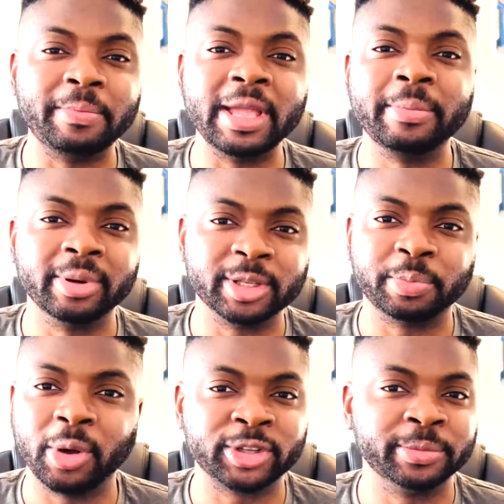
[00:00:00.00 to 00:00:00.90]
people as
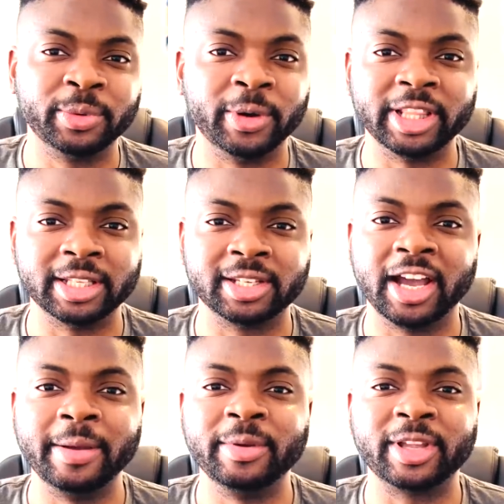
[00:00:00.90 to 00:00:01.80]
possible at the
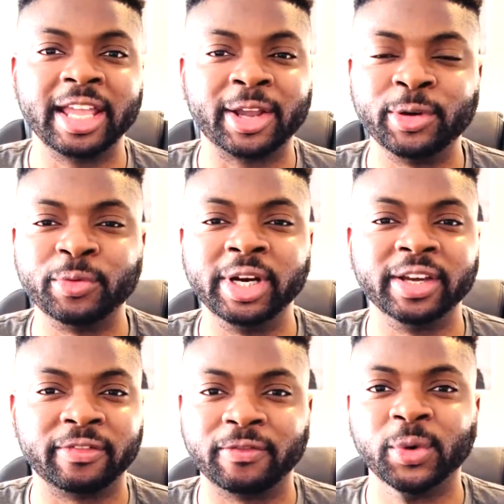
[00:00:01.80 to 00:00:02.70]
time. It couldn't really
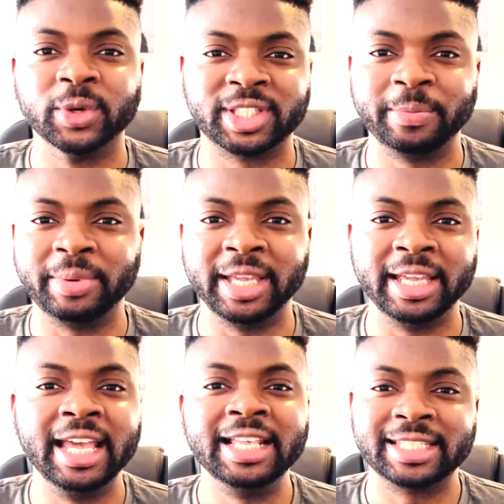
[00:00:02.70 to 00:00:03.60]
afford to
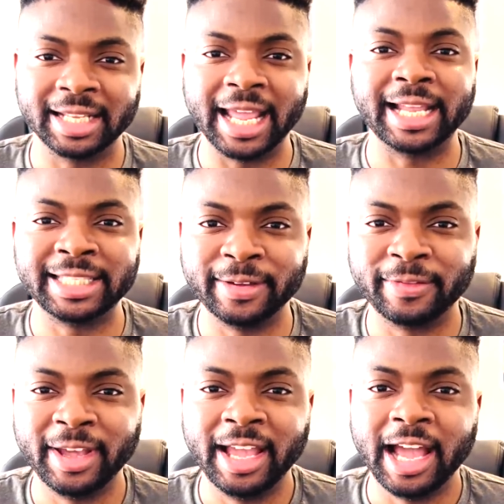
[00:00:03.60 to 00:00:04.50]
be selective
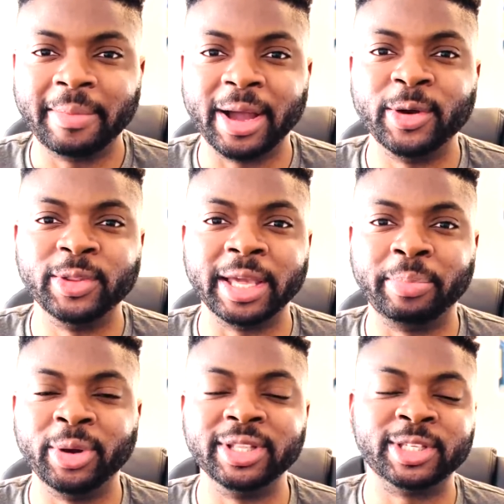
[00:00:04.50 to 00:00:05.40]
about who they
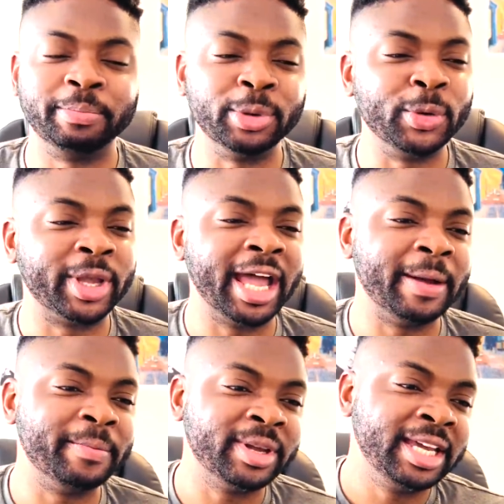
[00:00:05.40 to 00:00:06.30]
put into boot
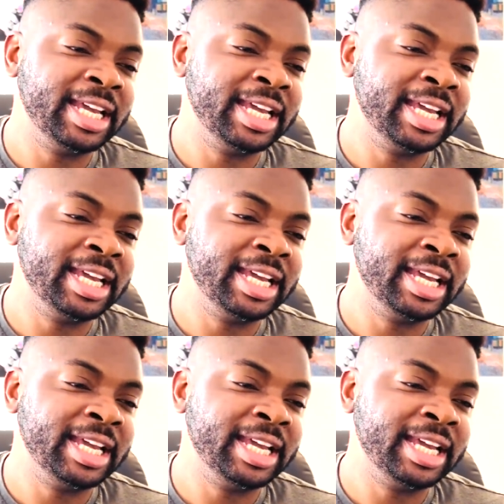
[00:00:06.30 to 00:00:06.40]
camp.